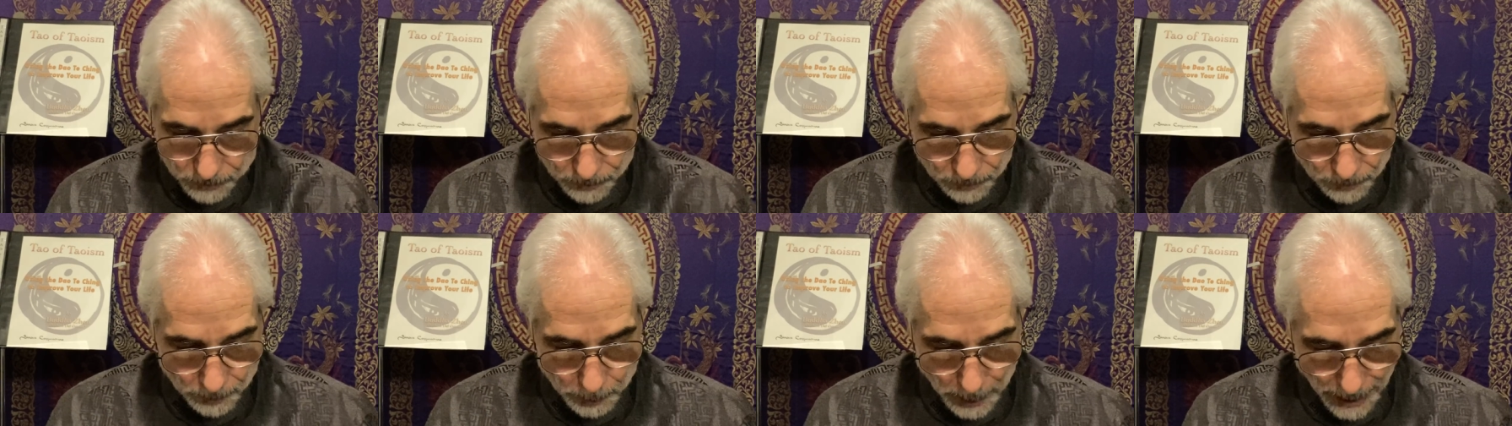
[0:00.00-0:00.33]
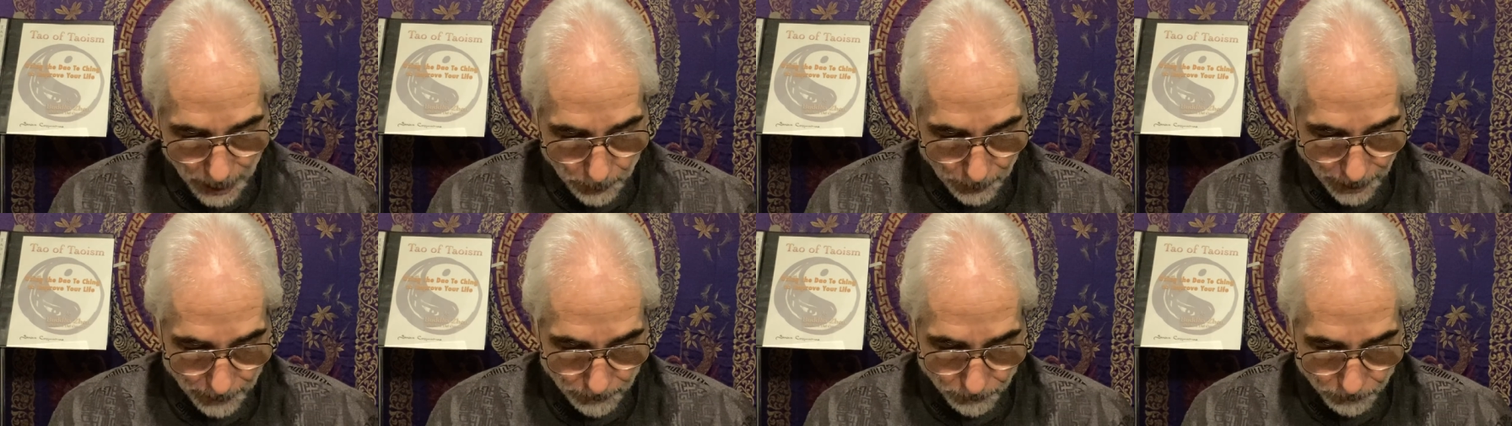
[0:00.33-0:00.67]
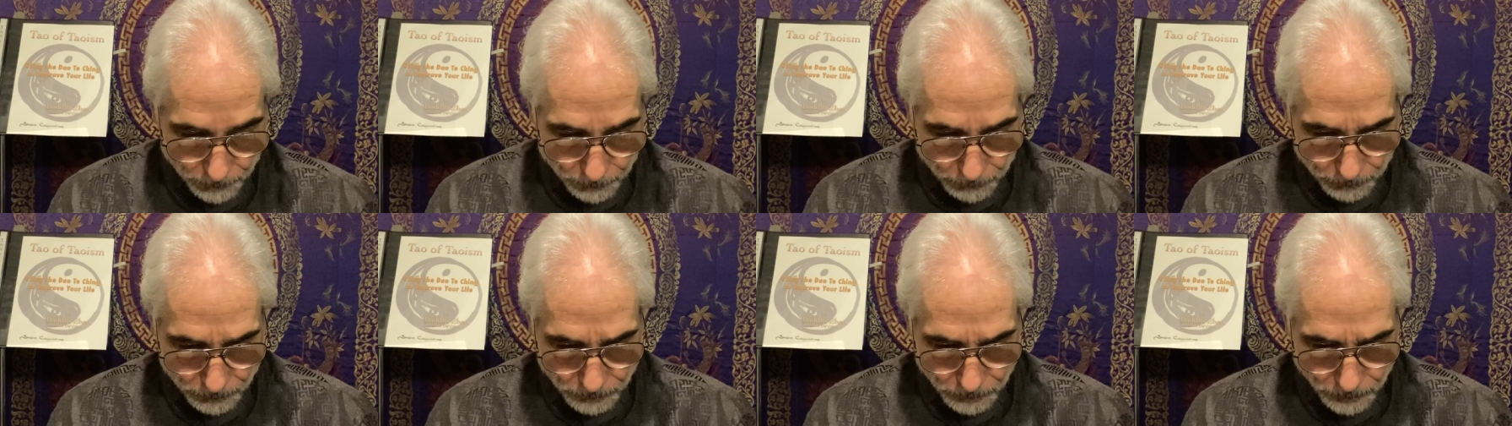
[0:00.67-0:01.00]
But anyway,
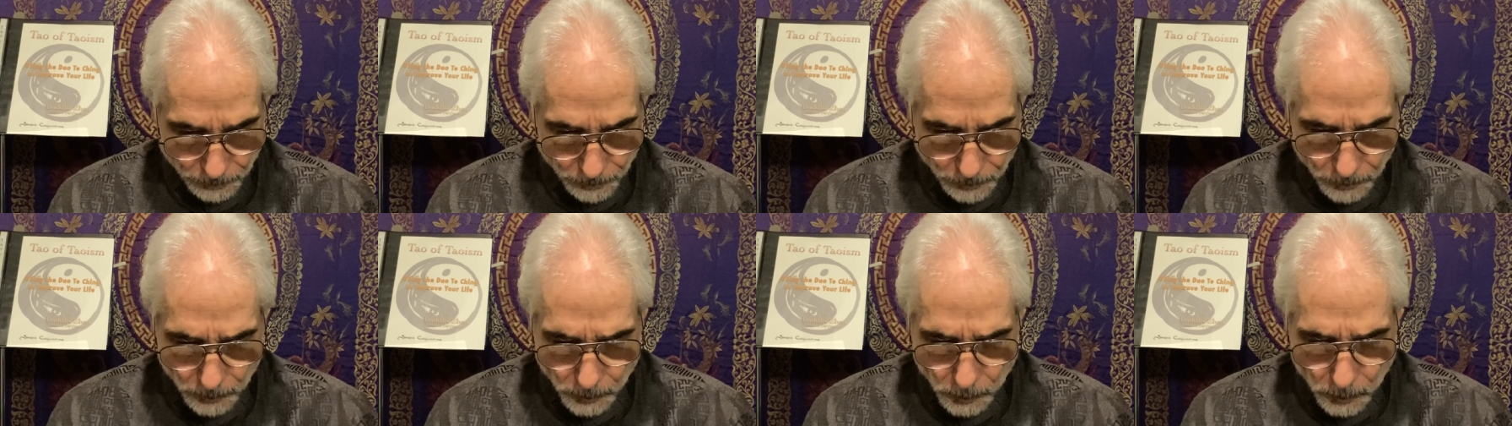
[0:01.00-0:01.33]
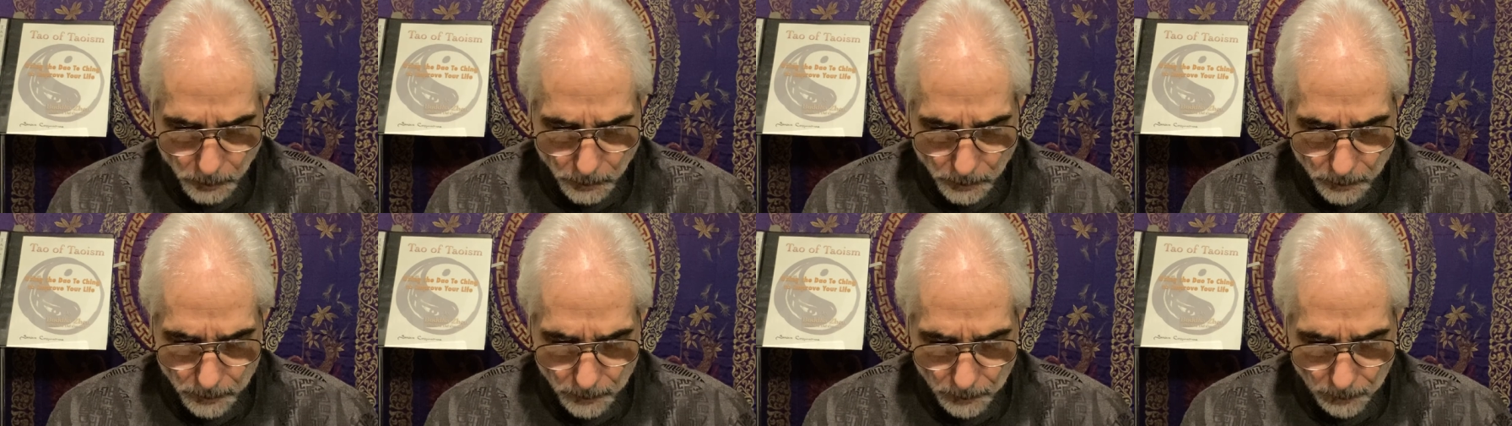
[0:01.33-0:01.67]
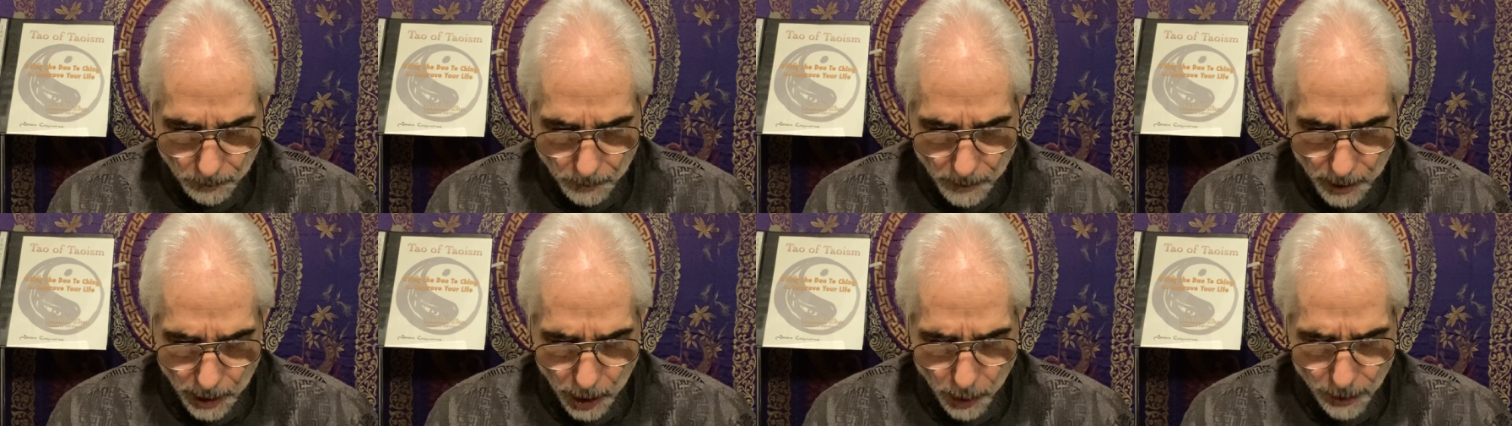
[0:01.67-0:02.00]

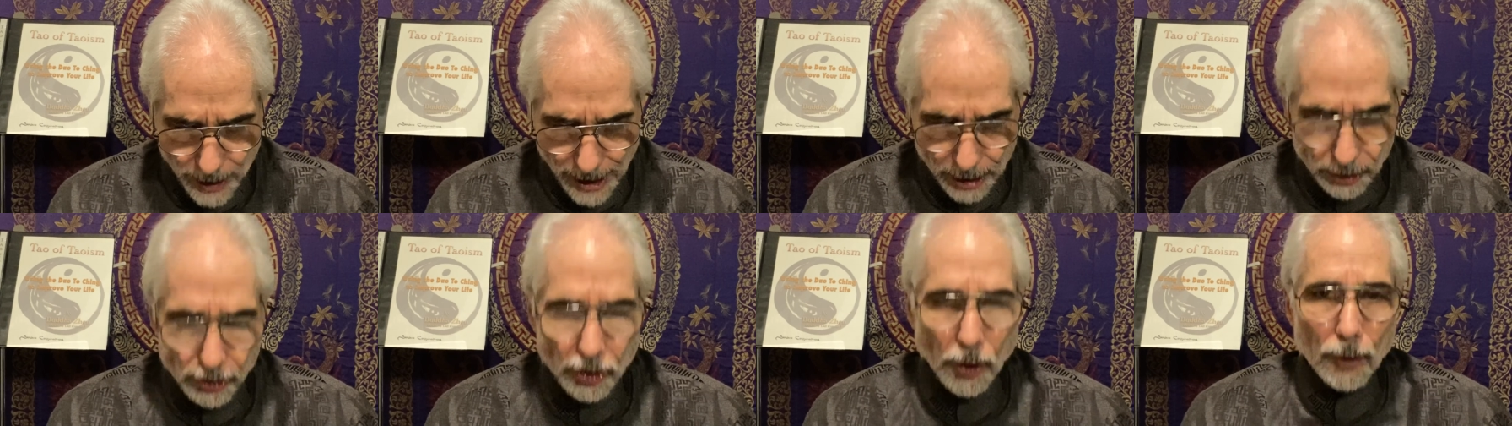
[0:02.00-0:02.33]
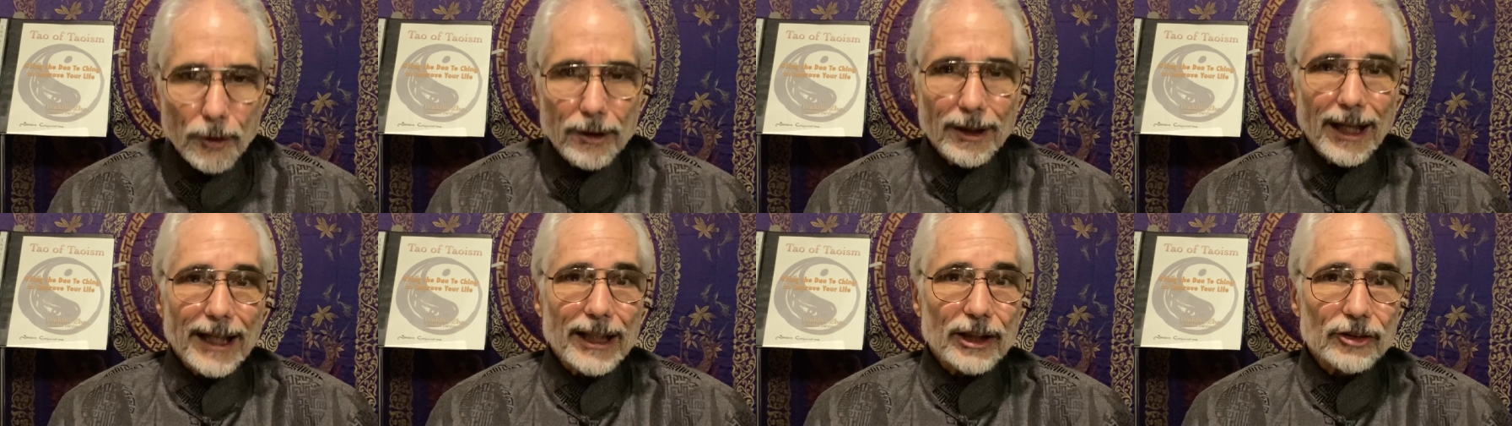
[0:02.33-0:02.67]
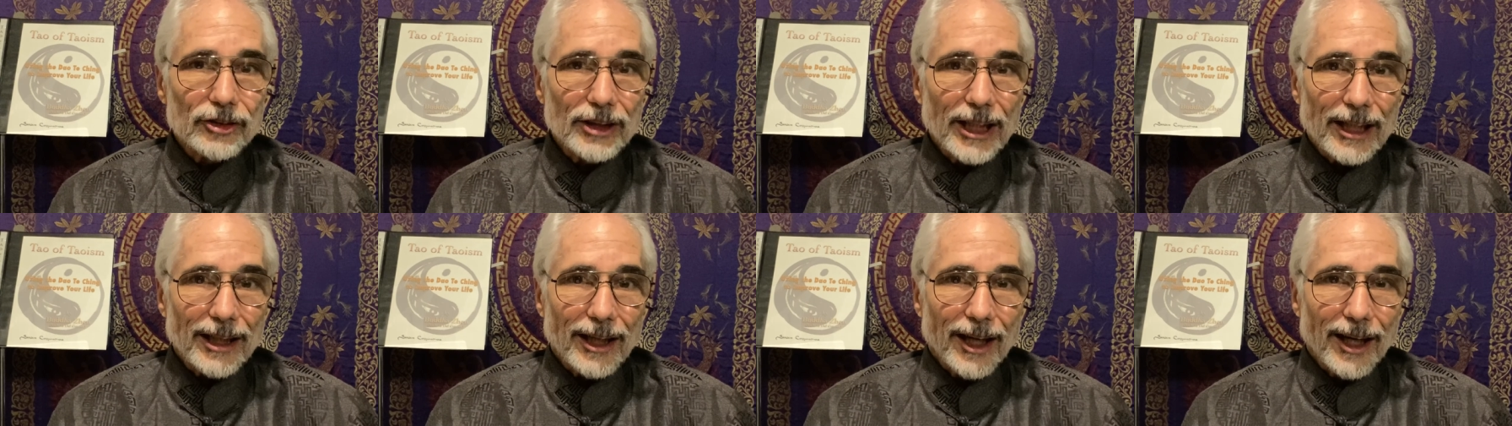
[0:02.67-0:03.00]
okay, so like I
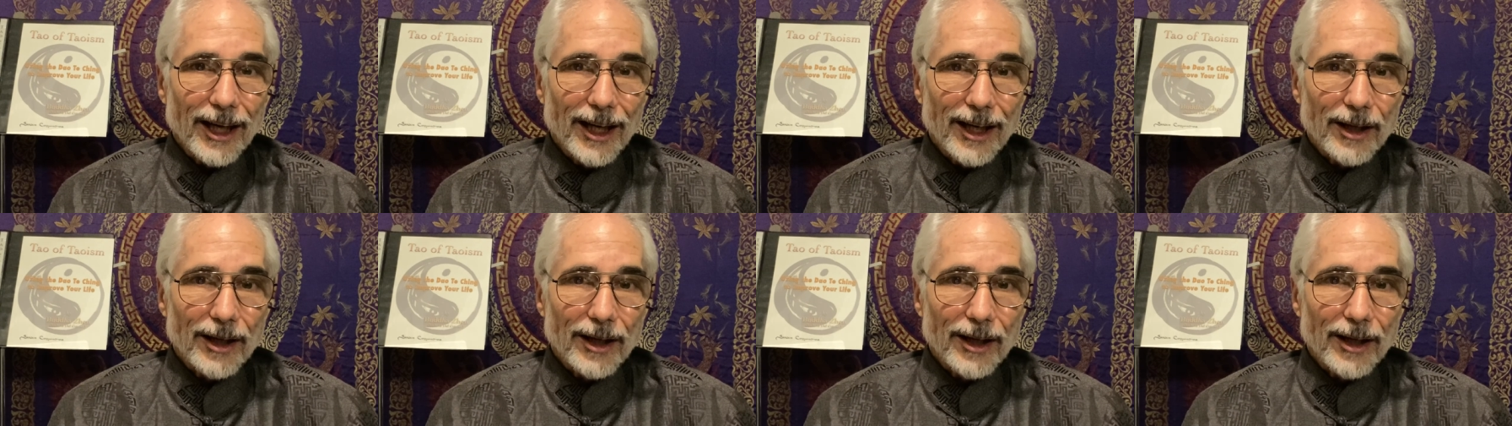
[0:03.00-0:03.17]
said,